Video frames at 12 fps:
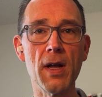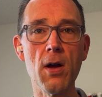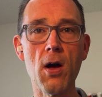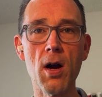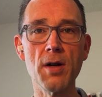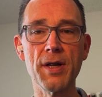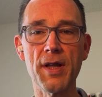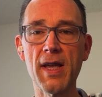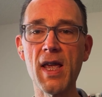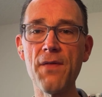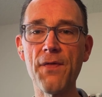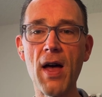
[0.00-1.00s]
the car to the
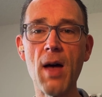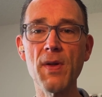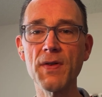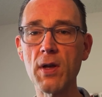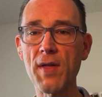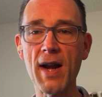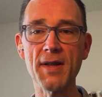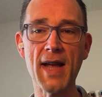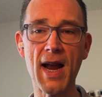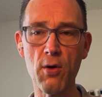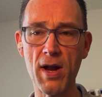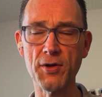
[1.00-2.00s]
key fob, and so that
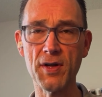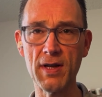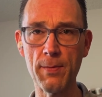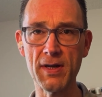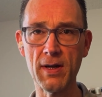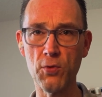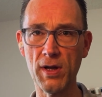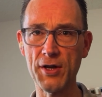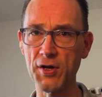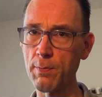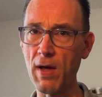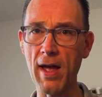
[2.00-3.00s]
attack range is limited really
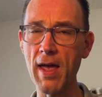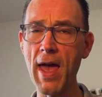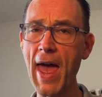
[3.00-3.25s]
just by